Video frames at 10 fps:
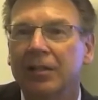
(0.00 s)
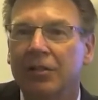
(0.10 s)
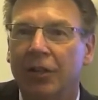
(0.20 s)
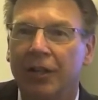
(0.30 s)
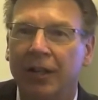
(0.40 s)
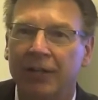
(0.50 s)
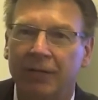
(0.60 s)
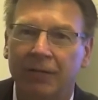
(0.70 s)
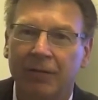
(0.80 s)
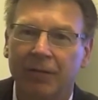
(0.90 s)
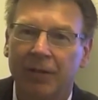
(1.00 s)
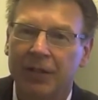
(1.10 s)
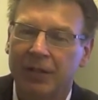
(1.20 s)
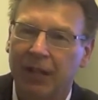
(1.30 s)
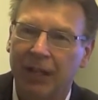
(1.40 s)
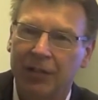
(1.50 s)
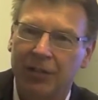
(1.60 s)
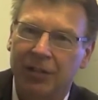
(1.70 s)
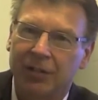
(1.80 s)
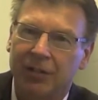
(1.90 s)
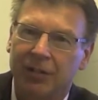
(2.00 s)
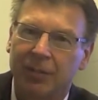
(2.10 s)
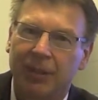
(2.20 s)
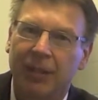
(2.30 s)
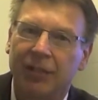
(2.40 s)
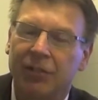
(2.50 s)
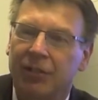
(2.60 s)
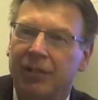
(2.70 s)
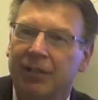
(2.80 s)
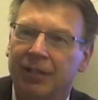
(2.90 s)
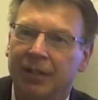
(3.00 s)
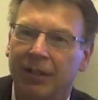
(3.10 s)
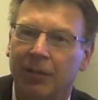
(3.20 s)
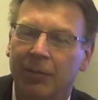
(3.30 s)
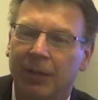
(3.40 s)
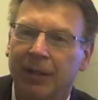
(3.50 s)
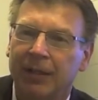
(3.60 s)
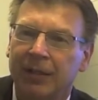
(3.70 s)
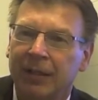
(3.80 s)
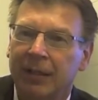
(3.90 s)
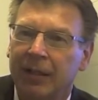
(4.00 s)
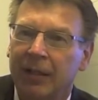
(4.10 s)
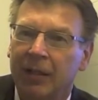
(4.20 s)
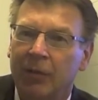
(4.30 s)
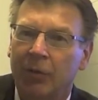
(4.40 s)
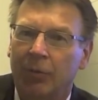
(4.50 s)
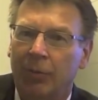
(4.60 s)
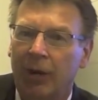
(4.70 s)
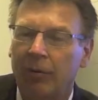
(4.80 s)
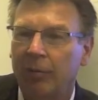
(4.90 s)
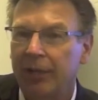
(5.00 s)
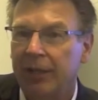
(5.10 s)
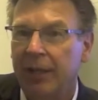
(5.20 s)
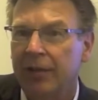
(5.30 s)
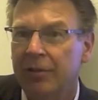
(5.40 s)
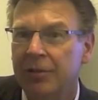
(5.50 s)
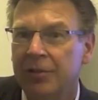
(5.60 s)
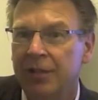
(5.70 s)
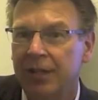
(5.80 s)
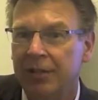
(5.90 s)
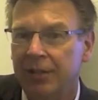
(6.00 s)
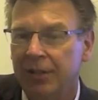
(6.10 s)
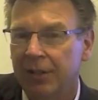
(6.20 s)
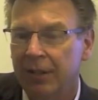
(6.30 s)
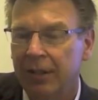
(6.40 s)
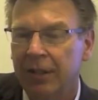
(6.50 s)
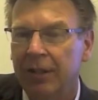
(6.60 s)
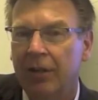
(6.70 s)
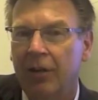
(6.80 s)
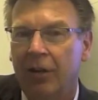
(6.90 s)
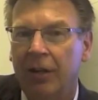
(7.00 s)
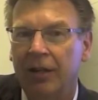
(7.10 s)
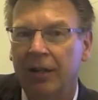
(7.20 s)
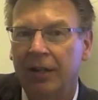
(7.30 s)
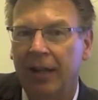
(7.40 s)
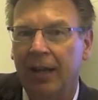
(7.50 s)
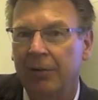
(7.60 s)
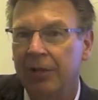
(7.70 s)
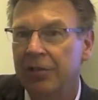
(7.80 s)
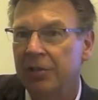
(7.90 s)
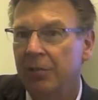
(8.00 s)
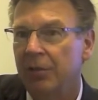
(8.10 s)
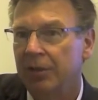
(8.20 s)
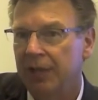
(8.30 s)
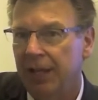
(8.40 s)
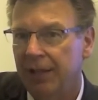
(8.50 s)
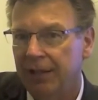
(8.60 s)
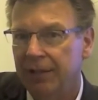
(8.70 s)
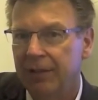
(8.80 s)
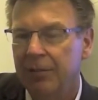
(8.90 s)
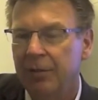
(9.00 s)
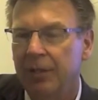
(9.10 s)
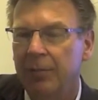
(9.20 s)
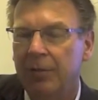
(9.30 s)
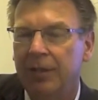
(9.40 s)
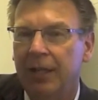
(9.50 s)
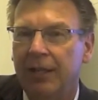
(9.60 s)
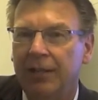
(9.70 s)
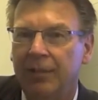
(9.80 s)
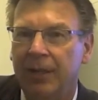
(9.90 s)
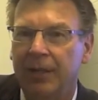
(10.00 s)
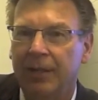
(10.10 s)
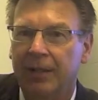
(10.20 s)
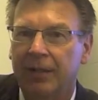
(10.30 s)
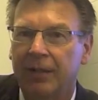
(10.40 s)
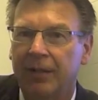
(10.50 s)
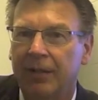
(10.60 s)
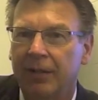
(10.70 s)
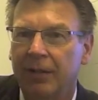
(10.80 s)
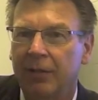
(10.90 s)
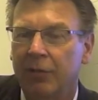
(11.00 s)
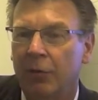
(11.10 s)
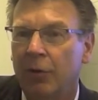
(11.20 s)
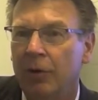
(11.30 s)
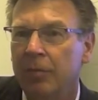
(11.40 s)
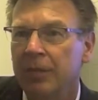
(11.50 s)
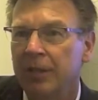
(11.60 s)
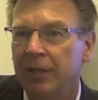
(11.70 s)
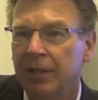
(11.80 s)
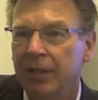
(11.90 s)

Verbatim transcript: So the investigation into the Malaysian airplane will probably now center on uh, gathering some more data, because we need more data to make a, uh, uh, an informed